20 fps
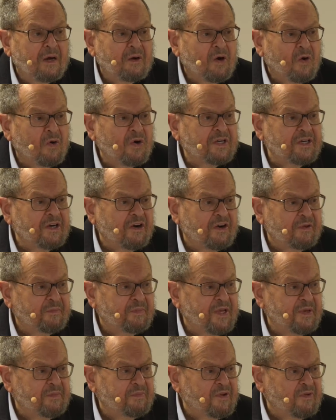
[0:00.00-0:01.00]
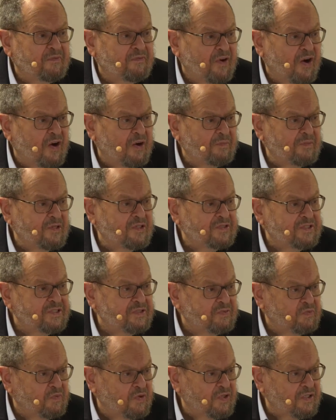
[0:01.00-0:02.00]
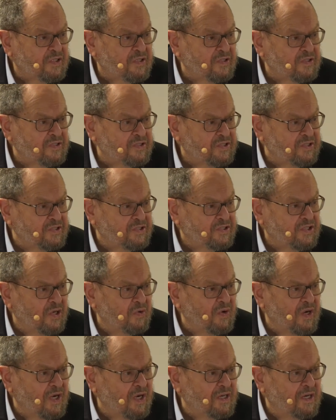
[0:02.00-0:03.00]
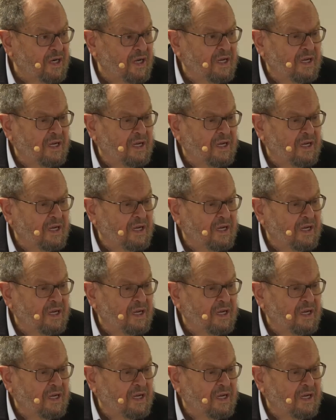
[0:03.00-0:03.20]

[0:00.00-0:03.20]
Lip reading: ordinary people, farmers, workers, and so on,